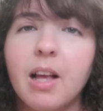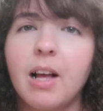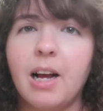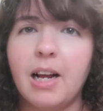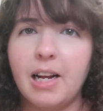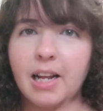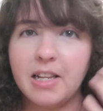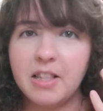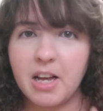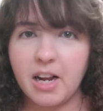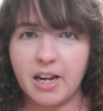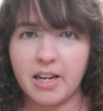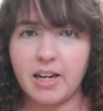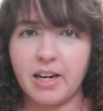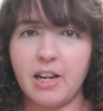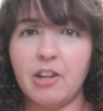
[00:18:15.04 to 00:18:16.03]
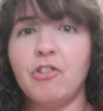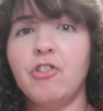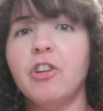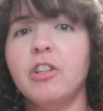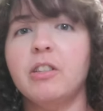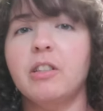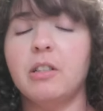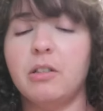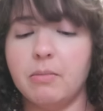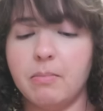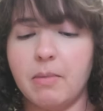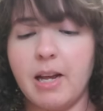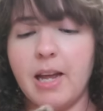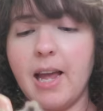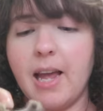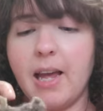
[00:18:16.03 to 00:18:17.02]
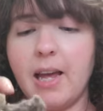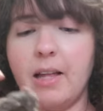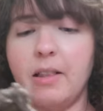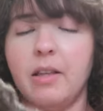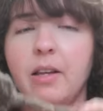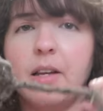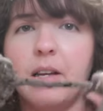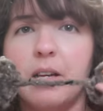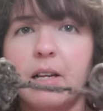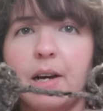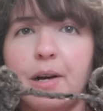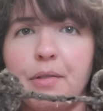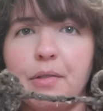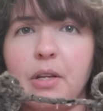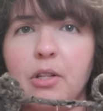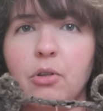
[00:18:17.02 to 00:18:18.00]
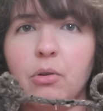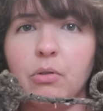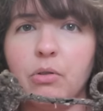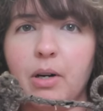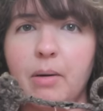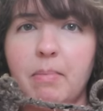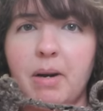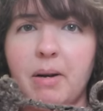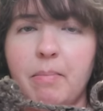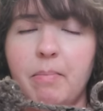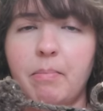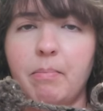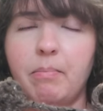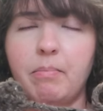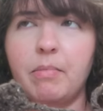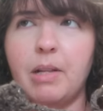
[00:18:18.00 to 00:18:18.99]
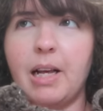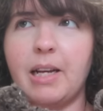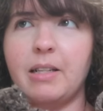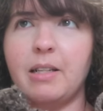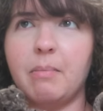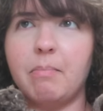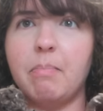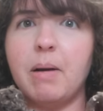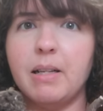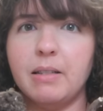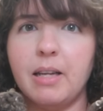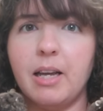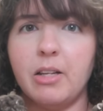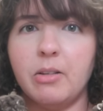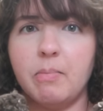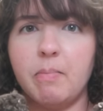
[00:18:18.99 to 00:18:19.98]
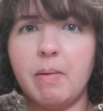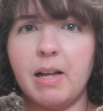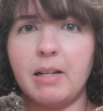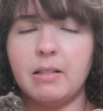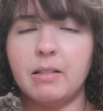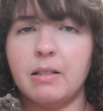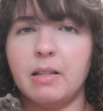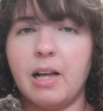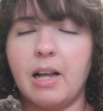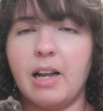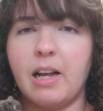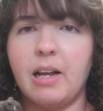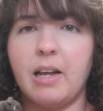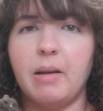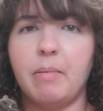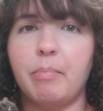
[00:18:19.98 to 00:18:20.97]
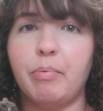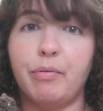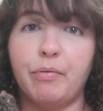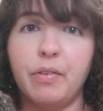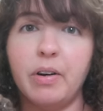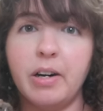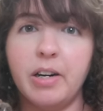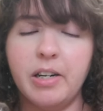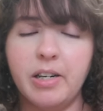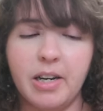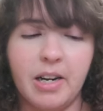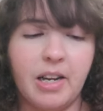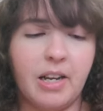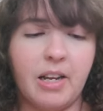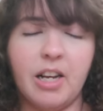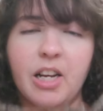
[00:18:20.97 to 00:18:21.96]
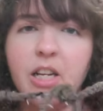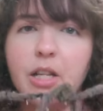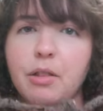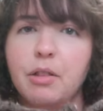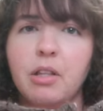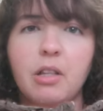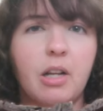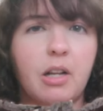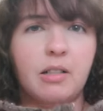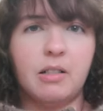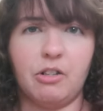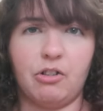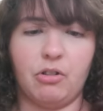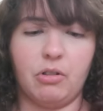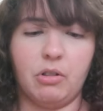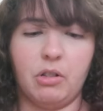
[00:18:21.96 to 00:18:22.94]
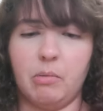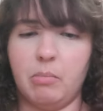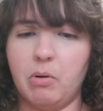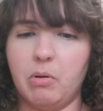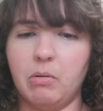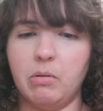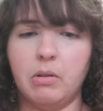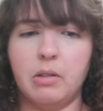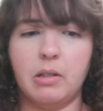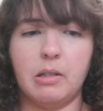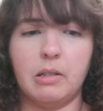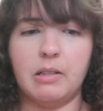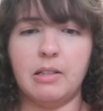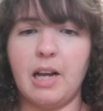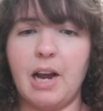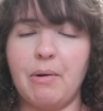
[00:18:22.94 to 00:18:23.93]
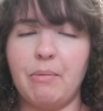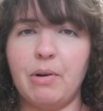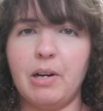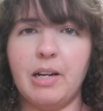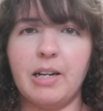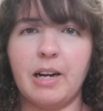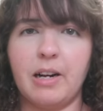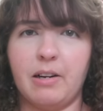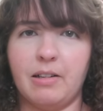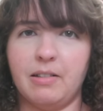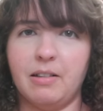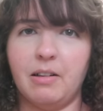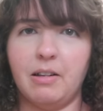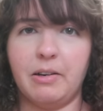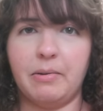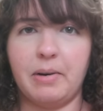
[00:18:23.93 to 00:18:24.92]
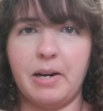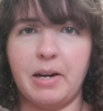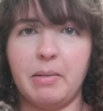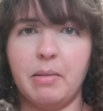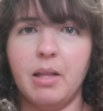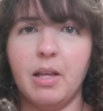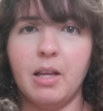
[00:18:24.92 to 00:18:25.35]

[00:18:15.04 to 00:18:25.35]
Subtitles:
I like that I can adjust it to my head. I think those are my the best headbands that I prefer. Anything that is adjustable, because I really cannot tolerate